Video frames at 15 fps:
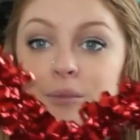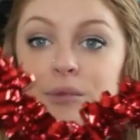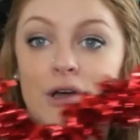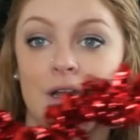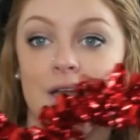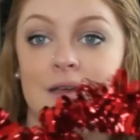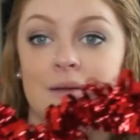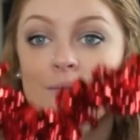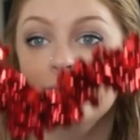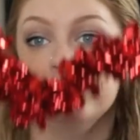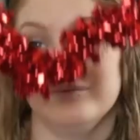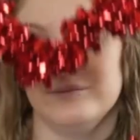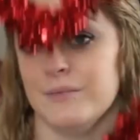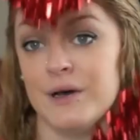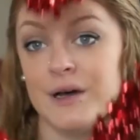put it,
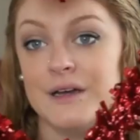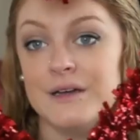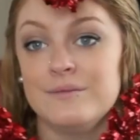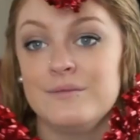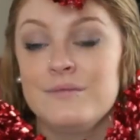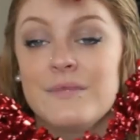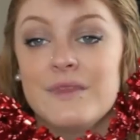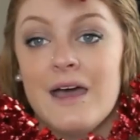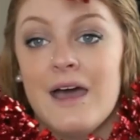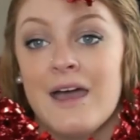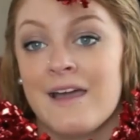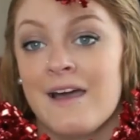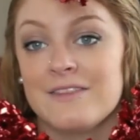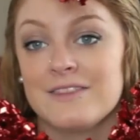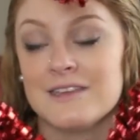but
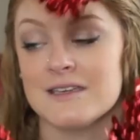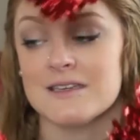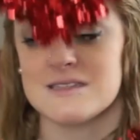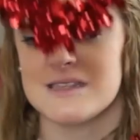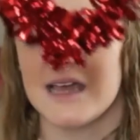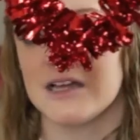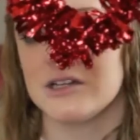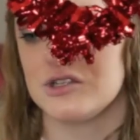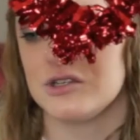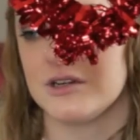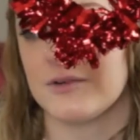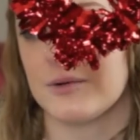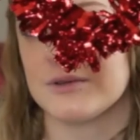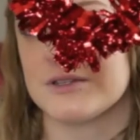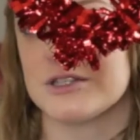I got this. They had two
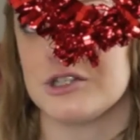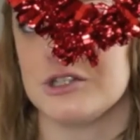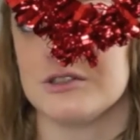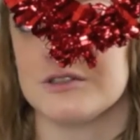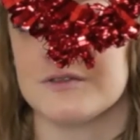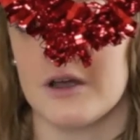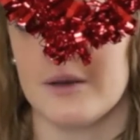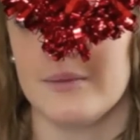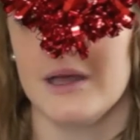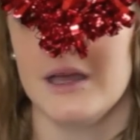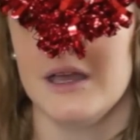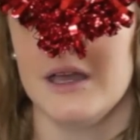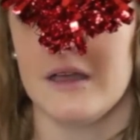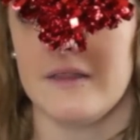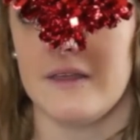different ones to choose from.
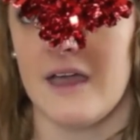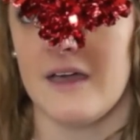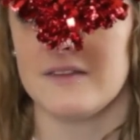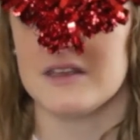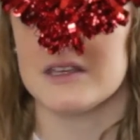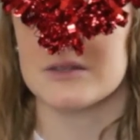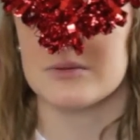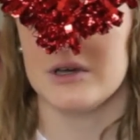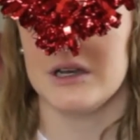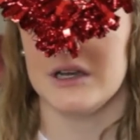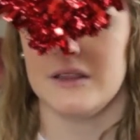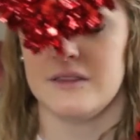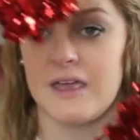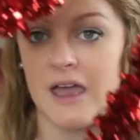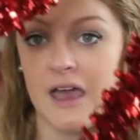They had this one
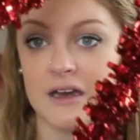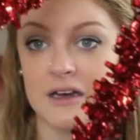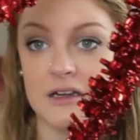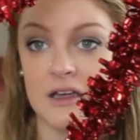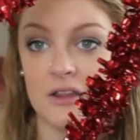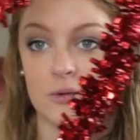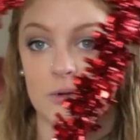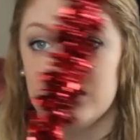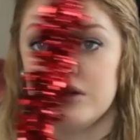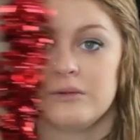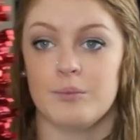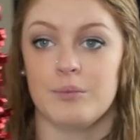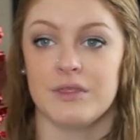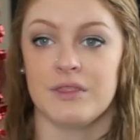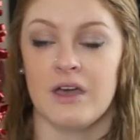and they had another
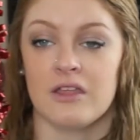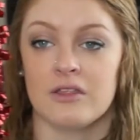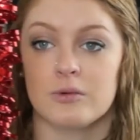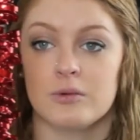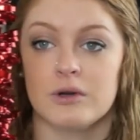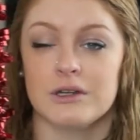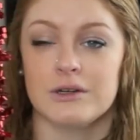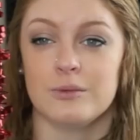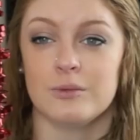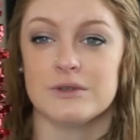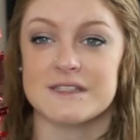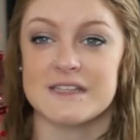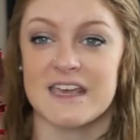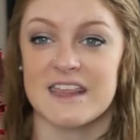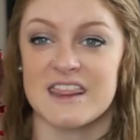one, but the other one
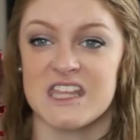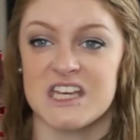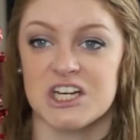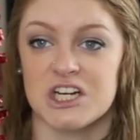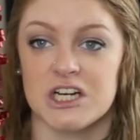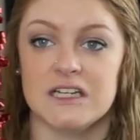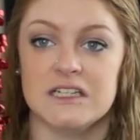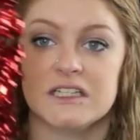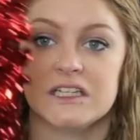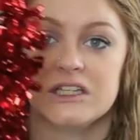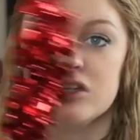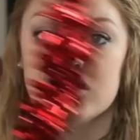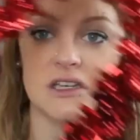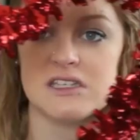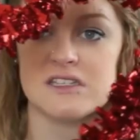was like thinner and
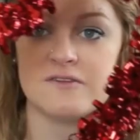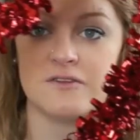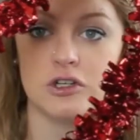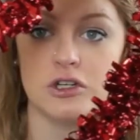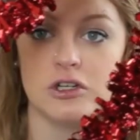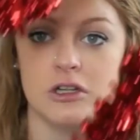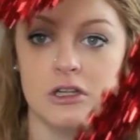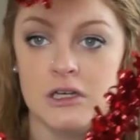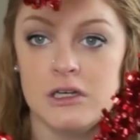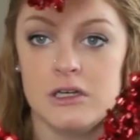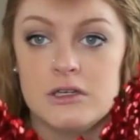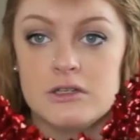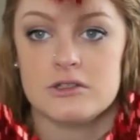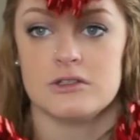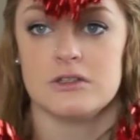didn't look as full.
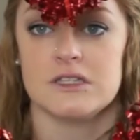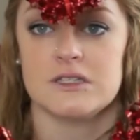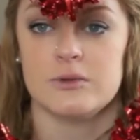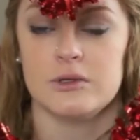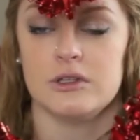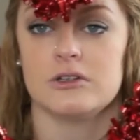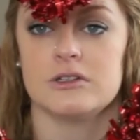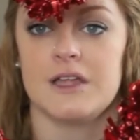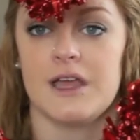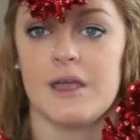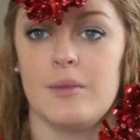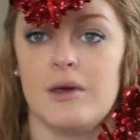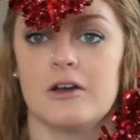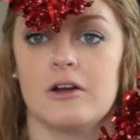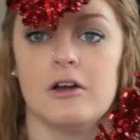So this one looked like
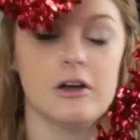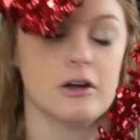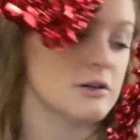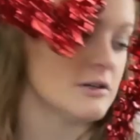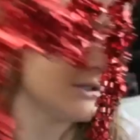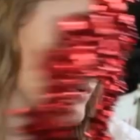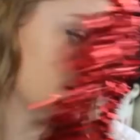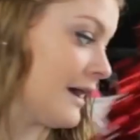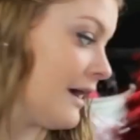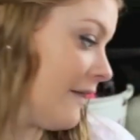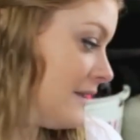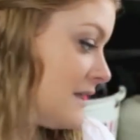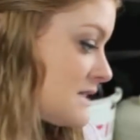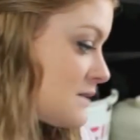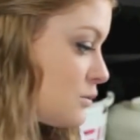a better heart, so I got
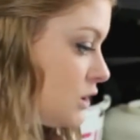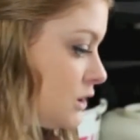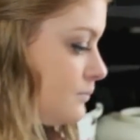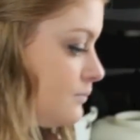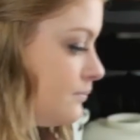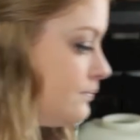this one.